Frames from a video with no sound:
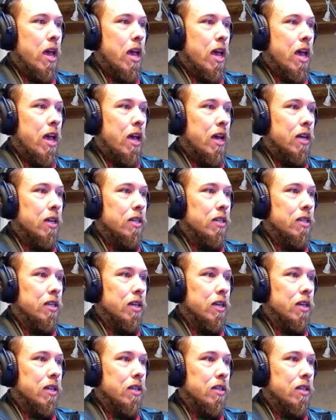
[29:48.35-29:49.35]
And
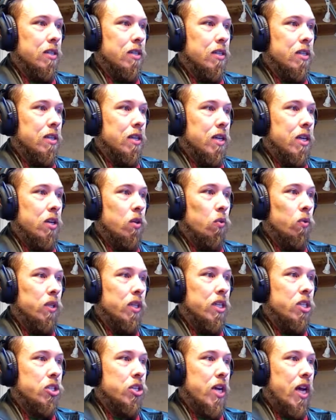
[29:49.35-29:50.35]
it
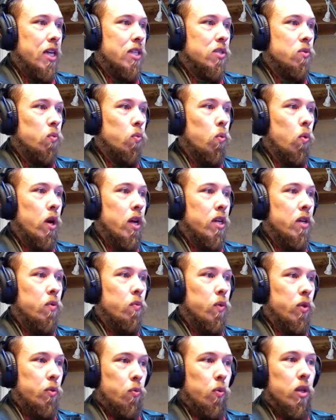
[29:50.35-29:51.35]
only checks one
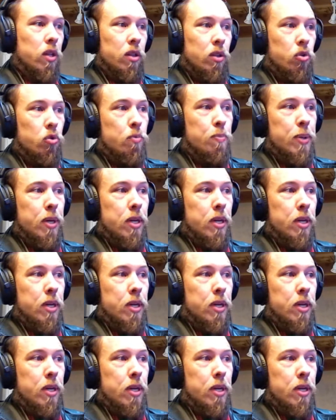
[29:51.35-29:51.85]
with one loop.